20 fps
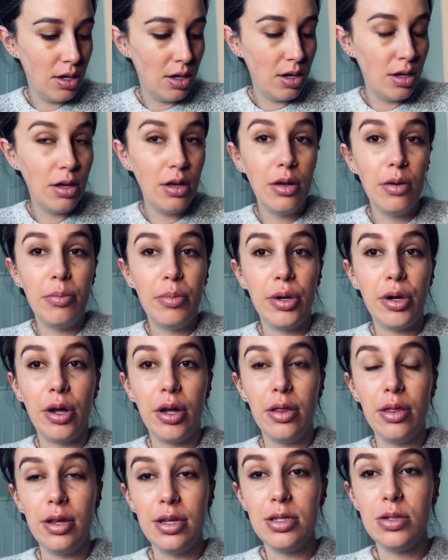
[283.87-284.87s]
put
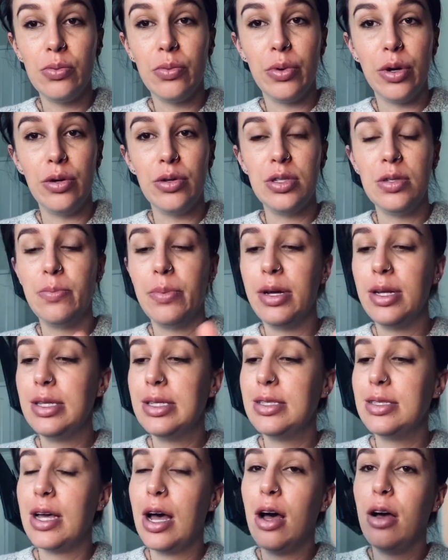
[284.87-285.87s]
on this rosebud
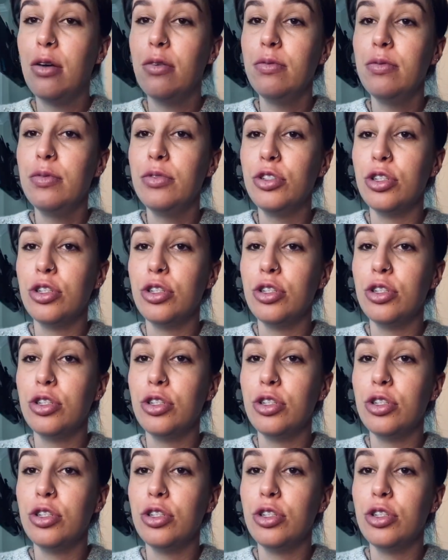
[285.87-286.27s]
salve